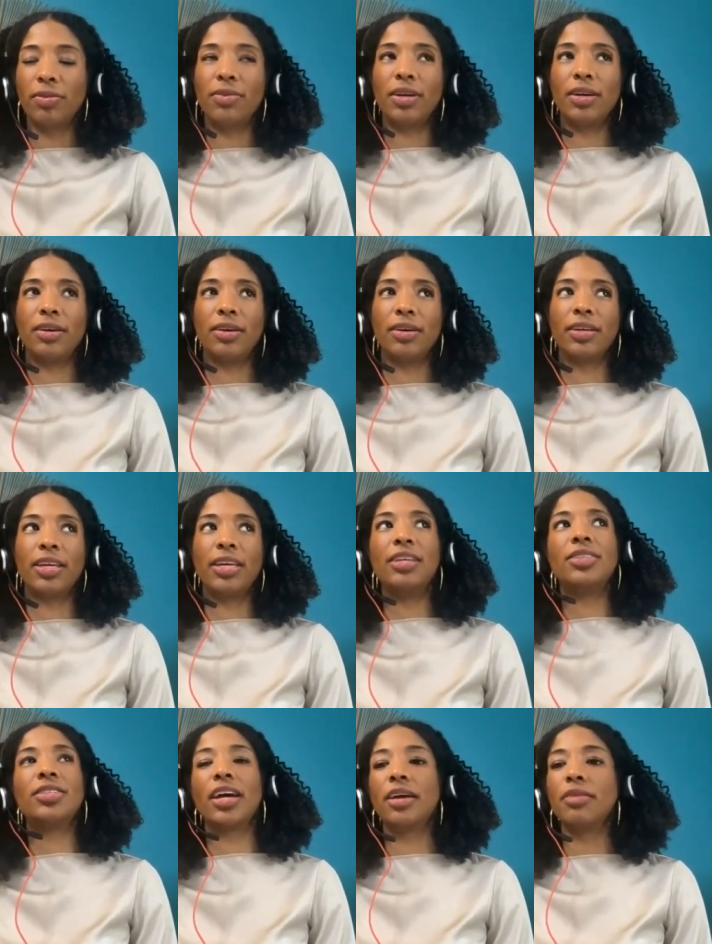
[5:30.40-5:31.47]
the
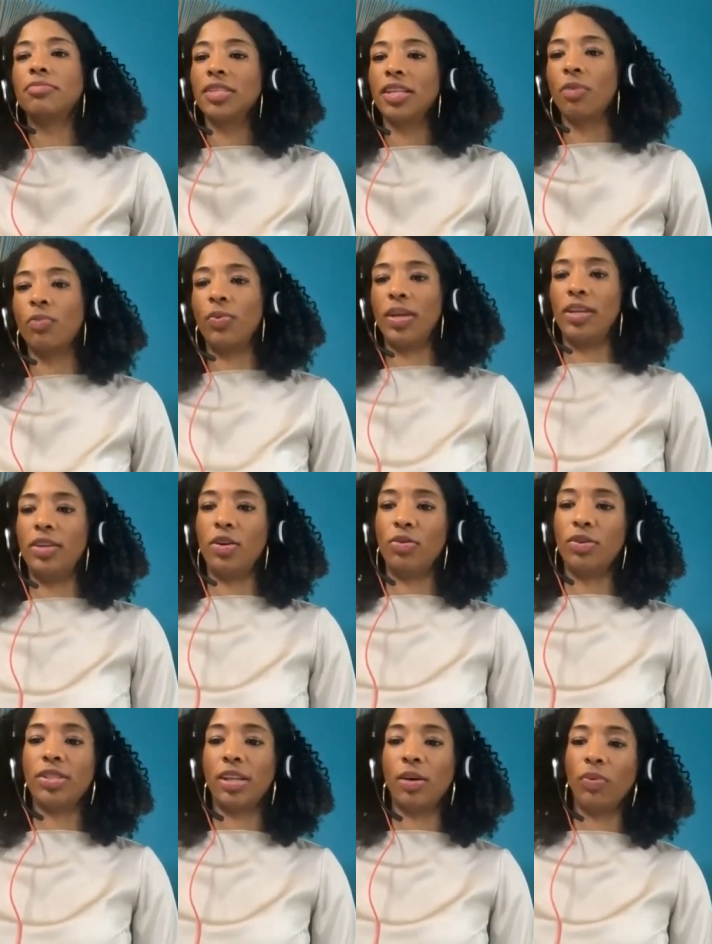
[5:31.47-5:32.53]
key times that we
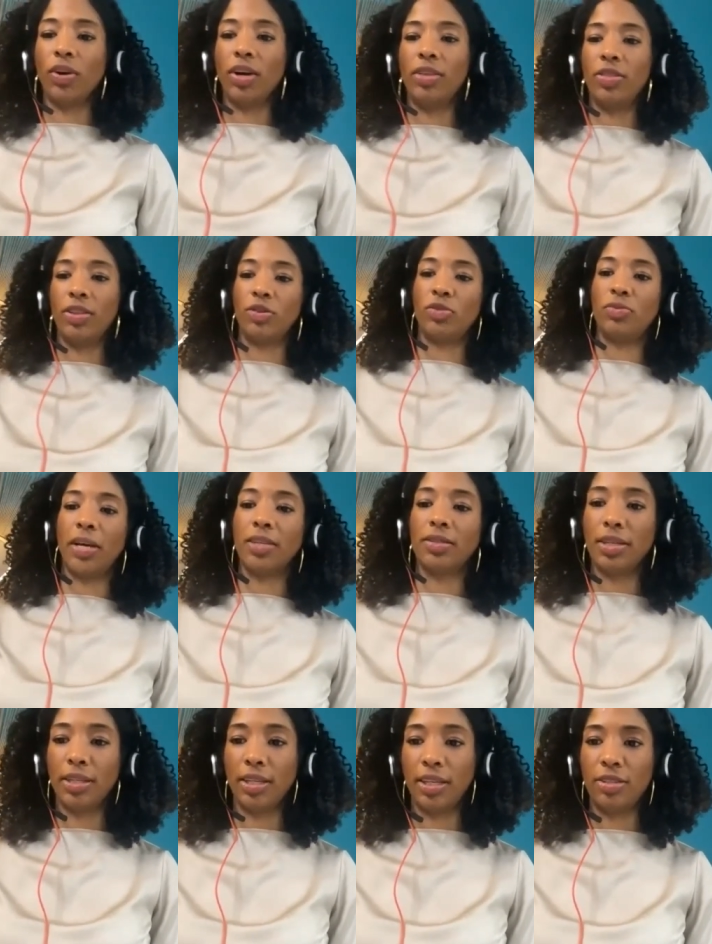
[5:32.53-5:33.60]
notice that we're in those
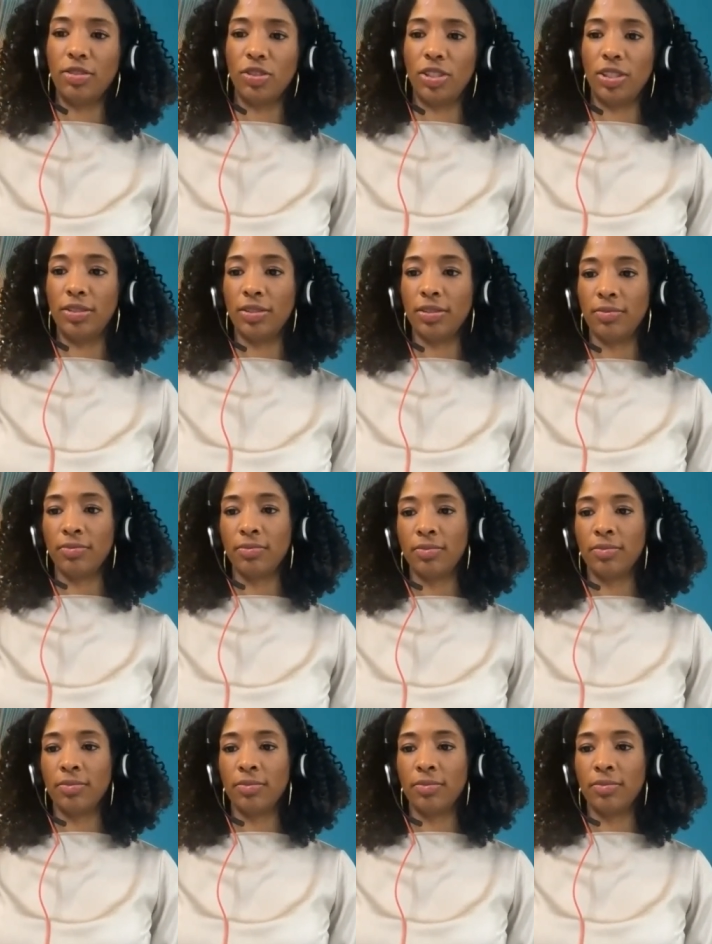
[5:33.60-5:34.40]
masculine energies?